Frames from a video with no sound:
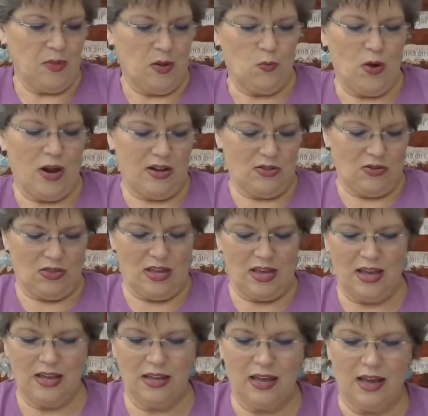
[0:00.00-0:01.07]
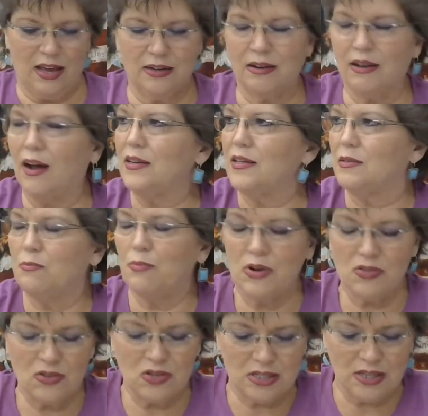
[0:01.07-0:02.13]
one other thing, and I didn't
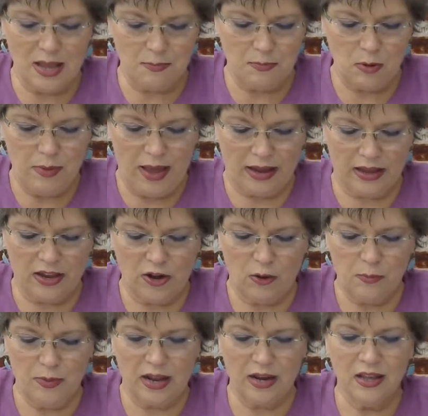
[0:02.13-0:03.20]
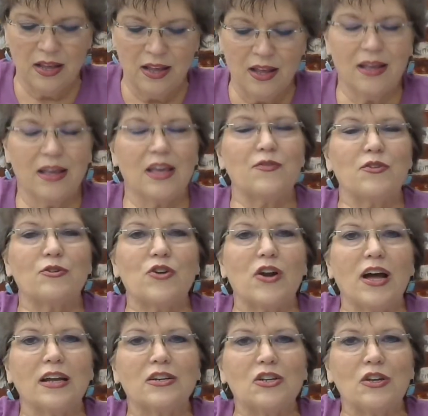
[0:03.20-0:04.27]
bring the sample back here, but if you're
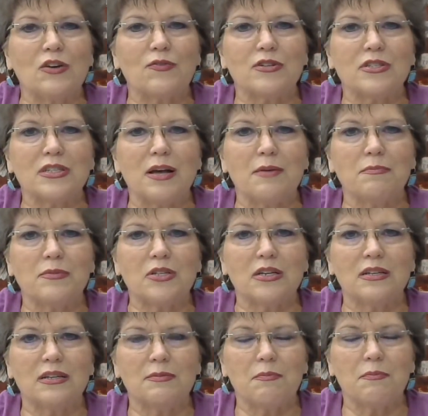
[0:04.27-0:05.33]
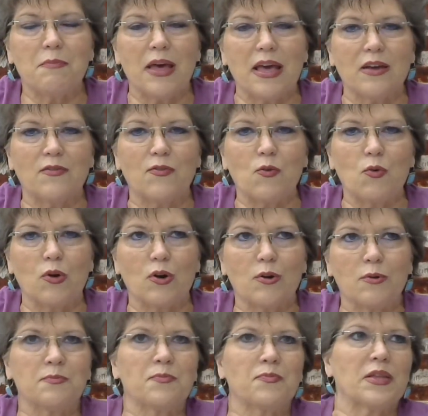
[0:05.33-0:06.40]
trying to look for something to make
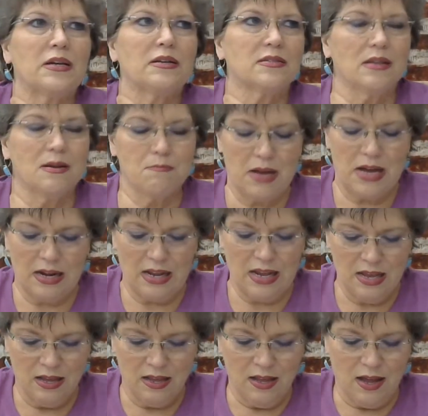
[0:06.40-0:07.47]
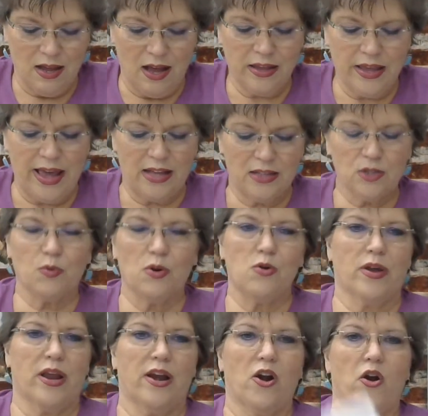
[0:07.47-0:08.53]
for somebody, a casserole
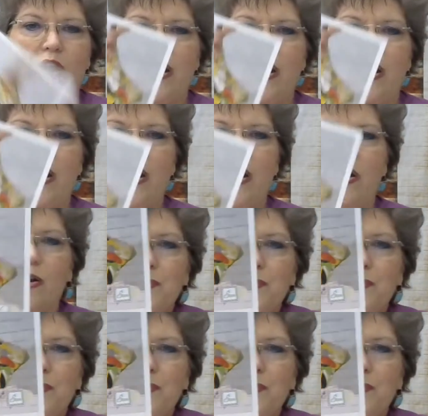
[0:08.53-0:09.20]
carrier,